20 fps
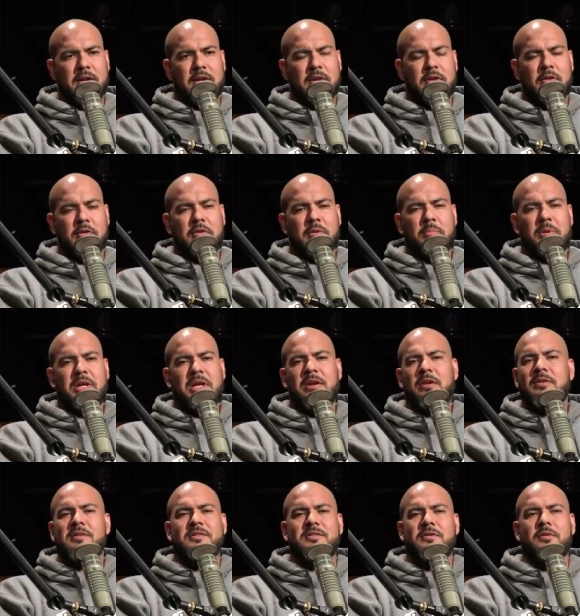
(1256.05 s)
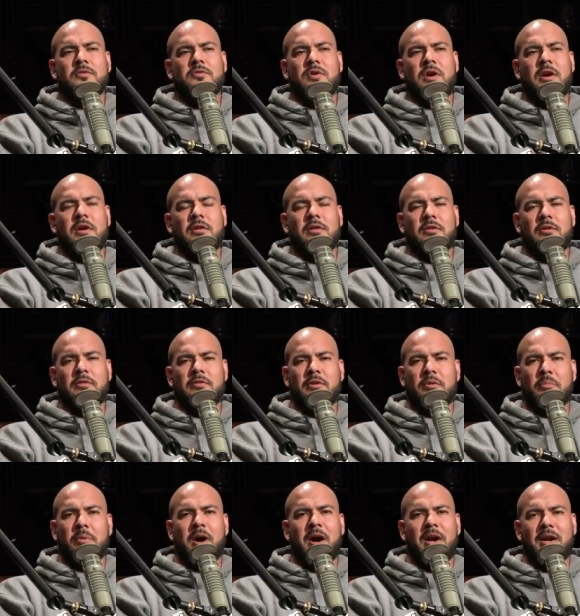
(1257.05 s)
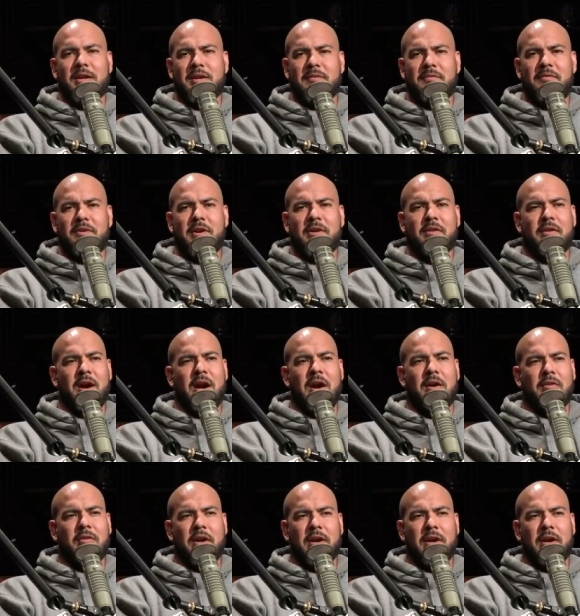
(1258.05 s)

you know, the beginner is still trying to learn their body and figure out,